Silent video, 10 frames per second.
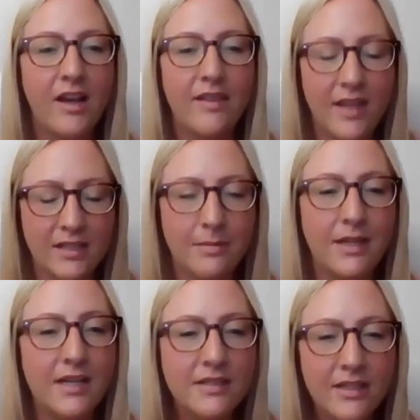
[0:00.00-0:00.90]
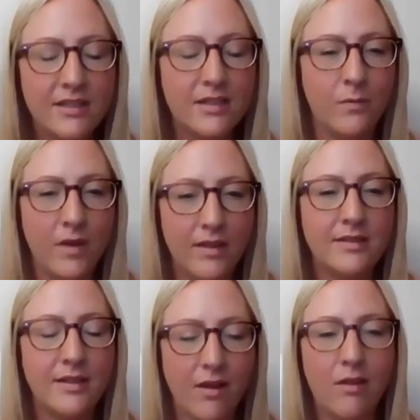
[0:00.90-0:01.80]
the expectations and what
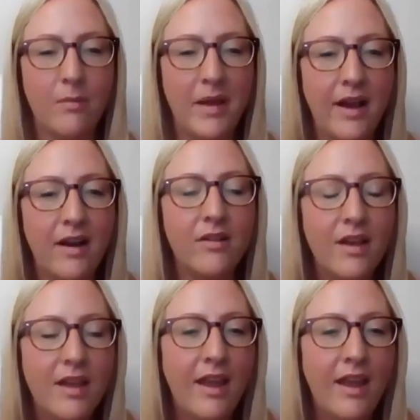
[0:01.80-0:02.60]
this is all about.